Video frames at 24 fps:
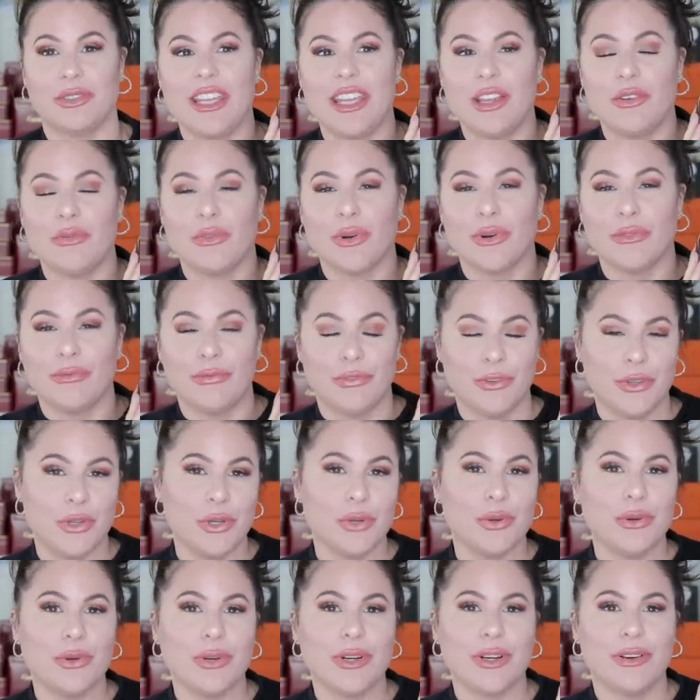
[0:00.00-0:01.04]
The
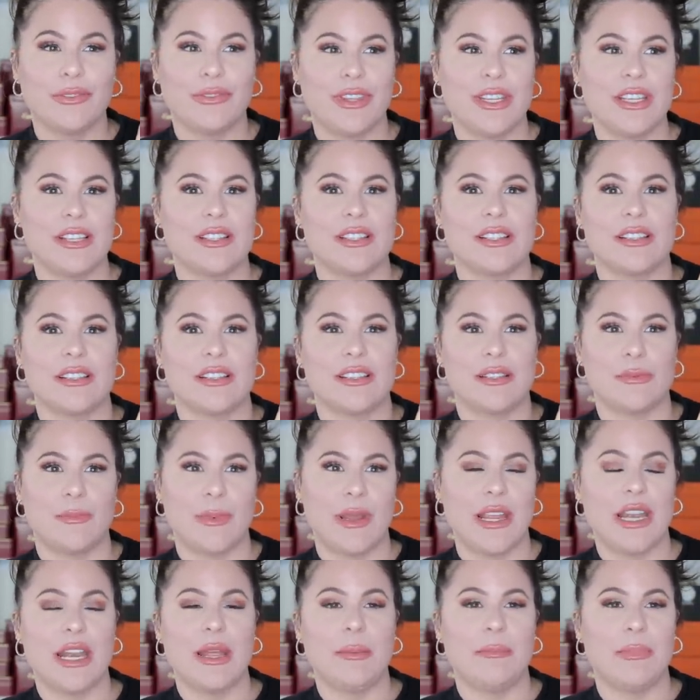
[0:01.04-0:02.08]
review of this
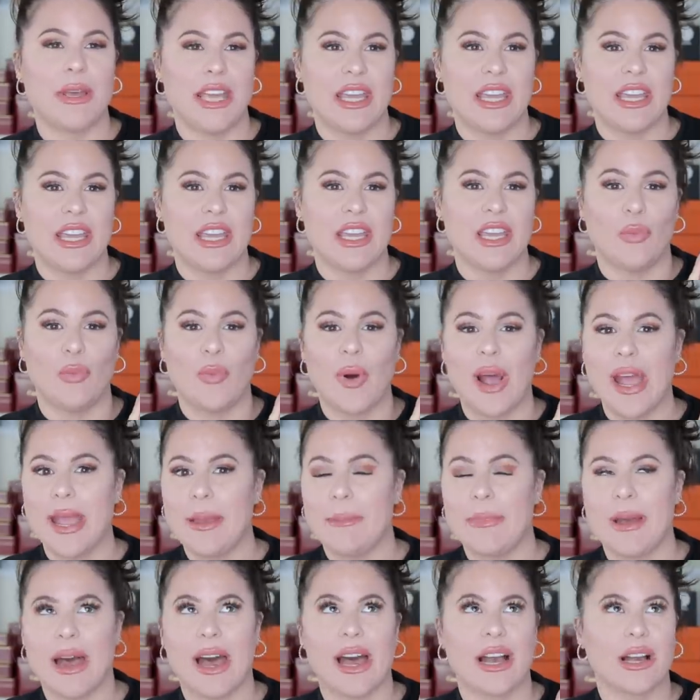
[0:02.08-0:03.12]
Speedy B
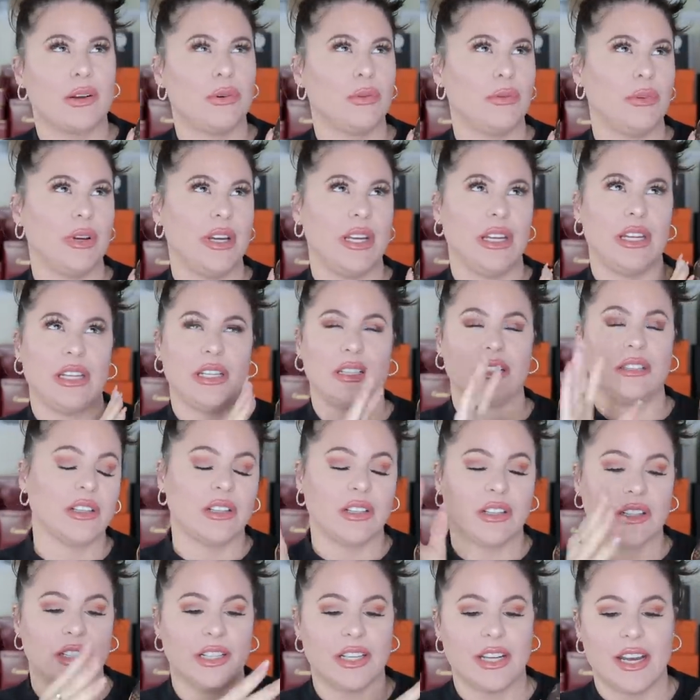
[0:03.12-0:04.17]
way back when,
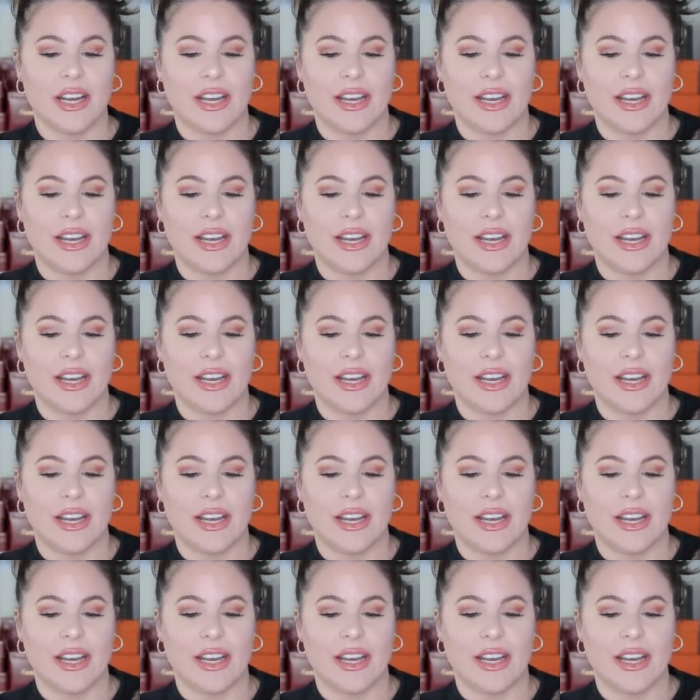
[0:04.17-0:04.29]
God,